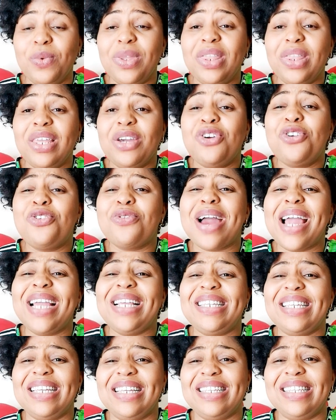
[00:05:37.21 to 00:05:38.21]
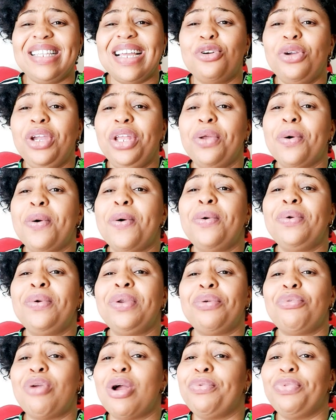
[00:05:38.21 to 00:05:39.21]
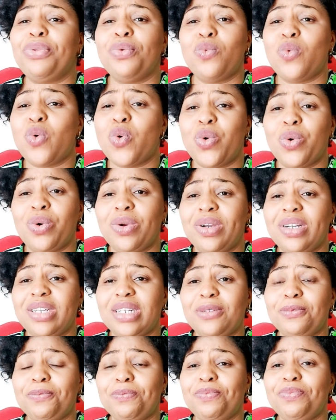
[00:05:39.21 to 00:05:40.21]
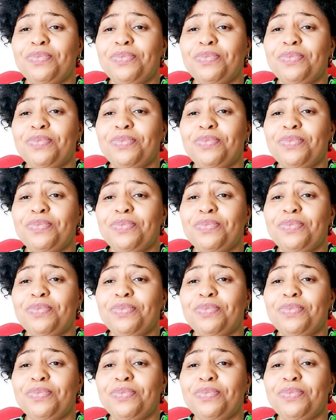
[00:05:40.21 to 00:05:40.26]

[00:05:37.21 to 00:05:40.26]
with the crisis going on around the world,